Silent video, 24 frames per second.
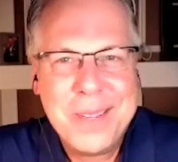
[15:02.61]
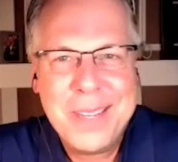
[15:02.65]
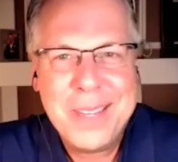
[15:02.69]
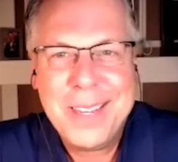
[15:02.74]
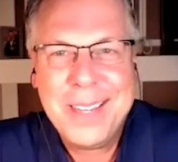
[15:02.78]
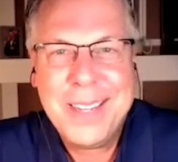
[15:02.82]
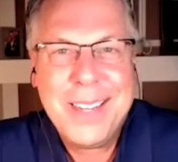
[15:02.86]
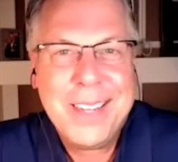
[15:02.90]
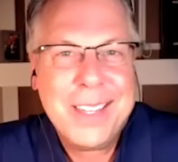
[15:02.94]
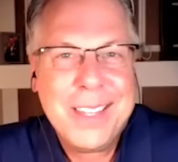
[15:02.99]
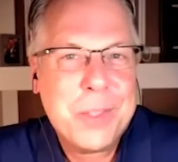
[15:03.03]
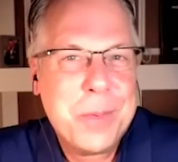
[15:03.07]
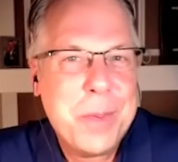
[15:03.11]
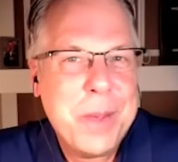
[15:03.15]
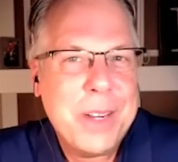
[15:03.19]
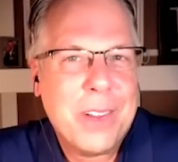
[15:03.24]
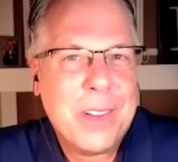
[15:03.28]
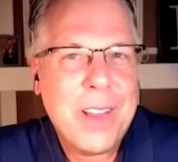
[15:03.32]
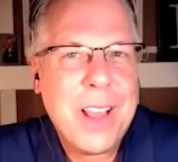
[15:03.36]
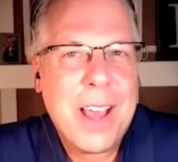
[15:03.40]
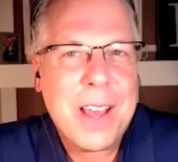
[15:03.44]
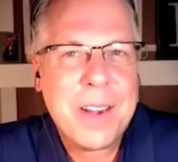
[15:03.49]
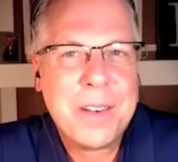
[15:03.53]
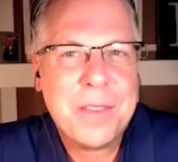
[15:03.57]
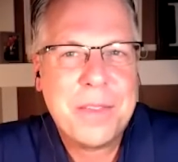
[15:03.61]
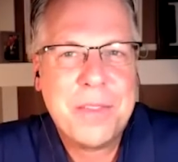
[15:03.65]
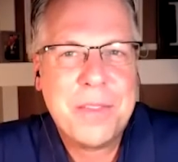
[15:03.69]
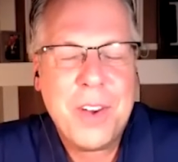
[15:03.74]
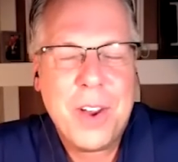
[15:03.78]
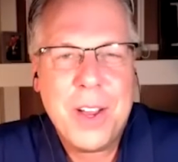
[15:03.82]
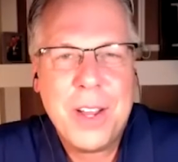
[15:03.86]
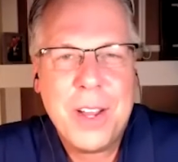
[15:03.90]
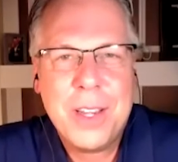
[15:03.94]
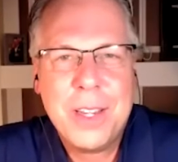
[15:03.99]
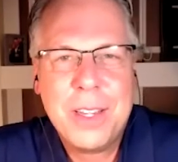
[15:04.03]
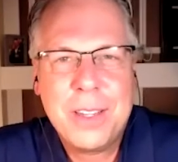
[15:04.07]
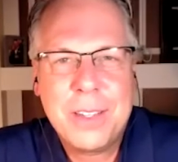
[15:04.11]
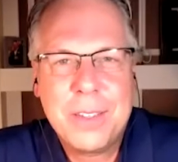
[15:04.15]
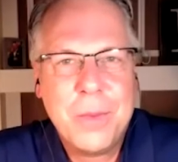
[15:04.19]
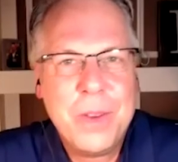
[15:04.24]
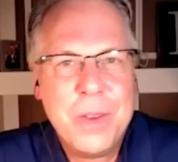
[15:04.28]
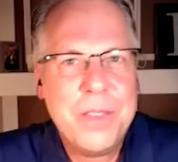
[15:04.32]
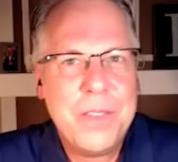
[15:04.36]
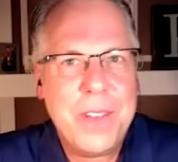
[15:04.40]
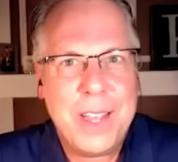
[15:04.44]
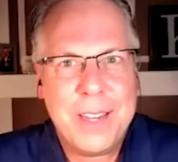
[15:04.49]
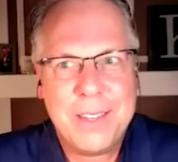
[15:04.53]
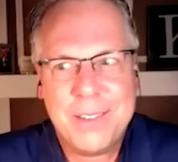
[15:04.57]
It's been a lot of fun.
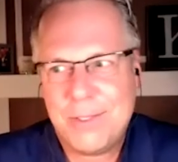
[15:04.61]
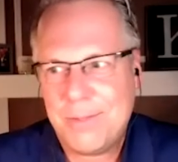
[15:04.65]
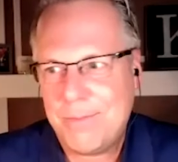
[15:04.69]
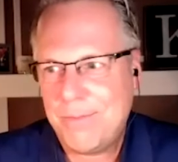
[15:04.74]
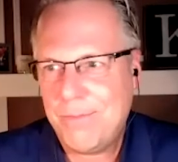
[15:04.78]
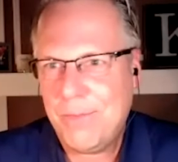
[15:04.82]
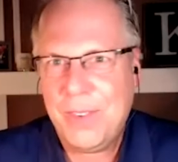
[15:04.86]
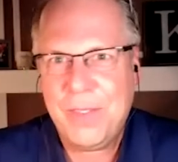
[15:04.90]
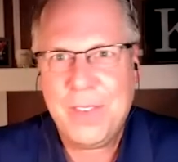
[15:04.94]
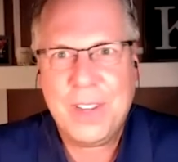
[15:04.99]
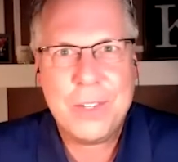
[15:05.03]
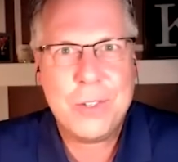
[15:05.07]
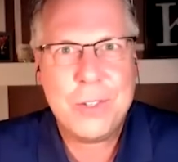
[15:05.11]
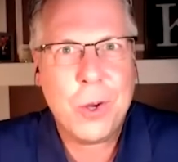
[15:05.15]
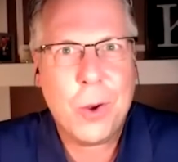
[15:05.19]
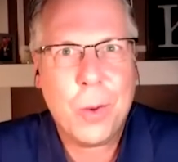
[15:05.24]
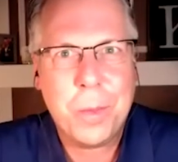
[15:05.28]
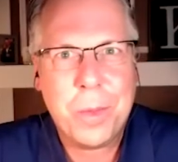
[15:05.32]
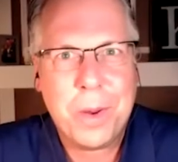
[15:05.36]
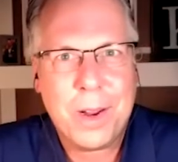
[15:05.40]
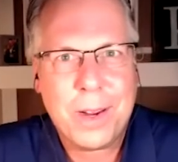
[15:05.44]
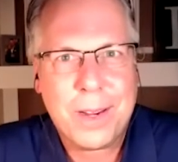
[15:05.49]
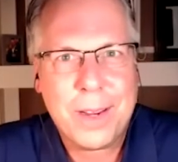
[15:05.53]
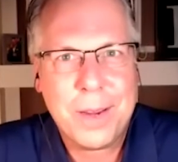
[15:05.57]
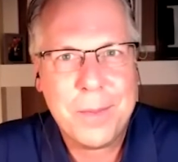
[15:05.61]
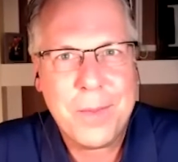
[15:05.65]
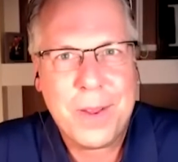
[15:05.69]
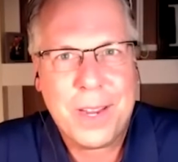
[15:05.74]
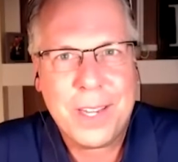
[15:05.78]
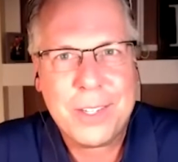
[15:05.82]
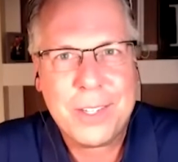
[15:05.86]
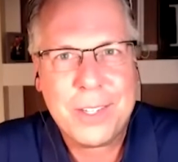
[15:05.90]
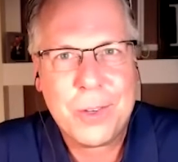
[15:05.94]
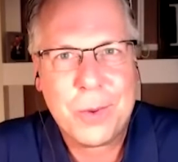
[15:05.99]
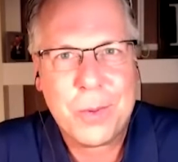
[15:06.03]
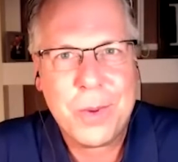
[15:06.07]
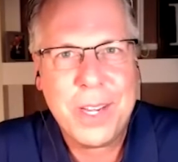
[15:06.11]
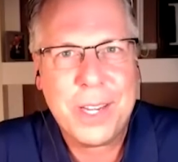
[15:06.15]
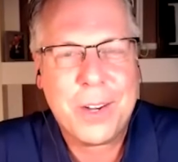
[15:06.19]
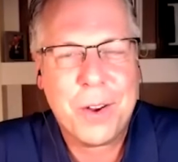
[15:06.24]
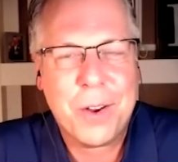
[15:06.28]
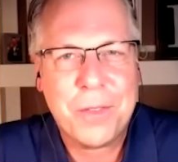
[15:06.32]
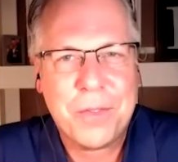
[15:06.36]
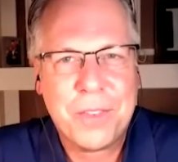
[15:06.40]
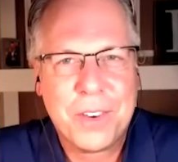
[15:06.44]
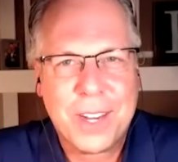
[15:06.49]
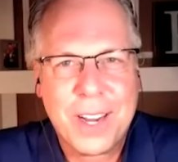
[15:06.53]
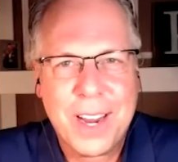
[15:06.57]
We've had Joe Buck and Mike
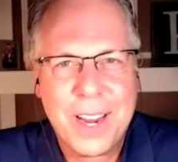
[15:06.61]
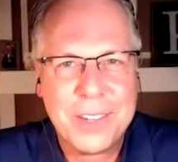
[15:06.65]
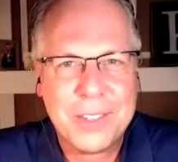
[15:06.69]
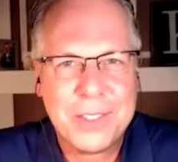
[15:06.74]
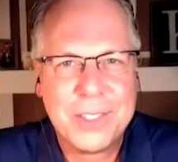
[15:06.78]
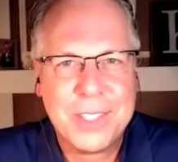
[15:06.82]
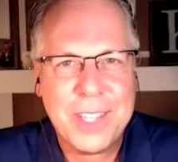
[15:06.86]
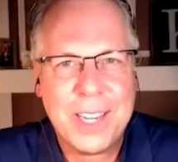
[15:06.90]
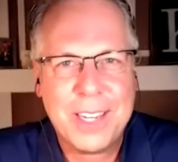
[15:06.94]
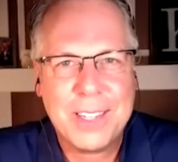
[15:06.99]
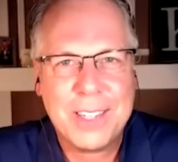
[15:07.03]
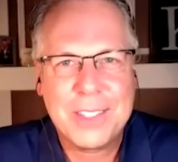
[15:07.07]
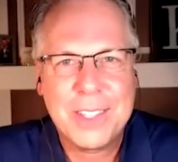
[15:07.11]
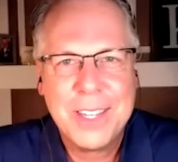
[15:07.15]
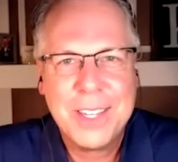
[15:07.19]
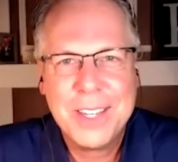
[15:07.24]
Tirico, for gosh sakes.